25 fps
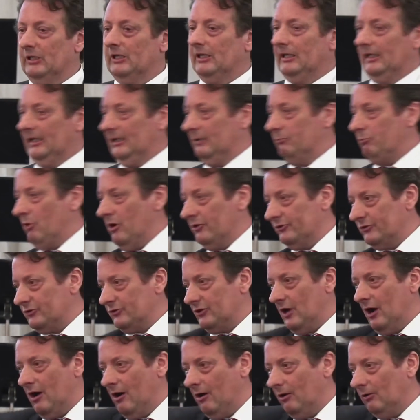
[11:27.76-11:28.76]
He wants
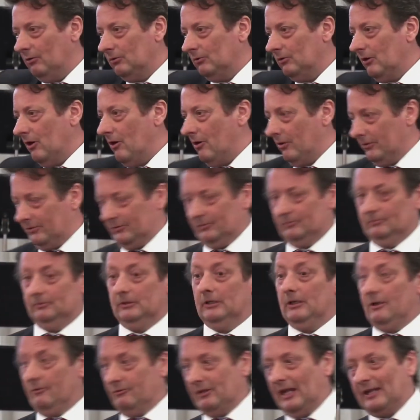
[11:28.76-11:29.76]
the whole lot.
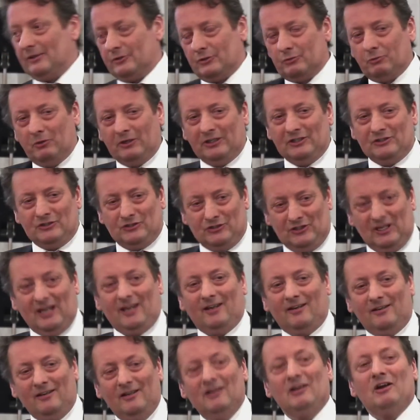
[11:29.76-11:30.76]
That's what he
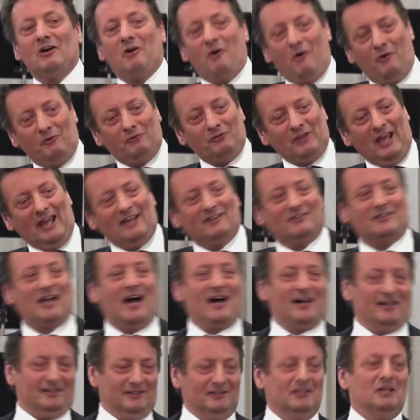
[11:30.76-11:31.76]
said on that
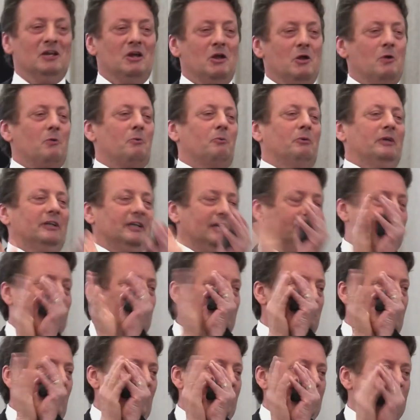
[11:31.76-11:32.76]
day when
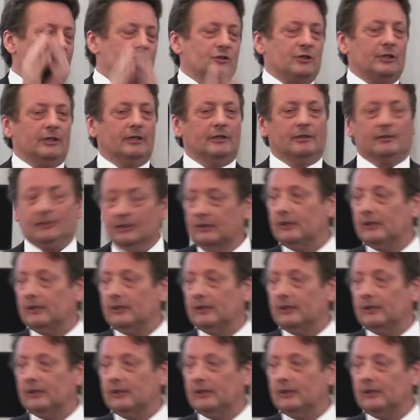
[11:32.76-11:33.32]
everybody cheered,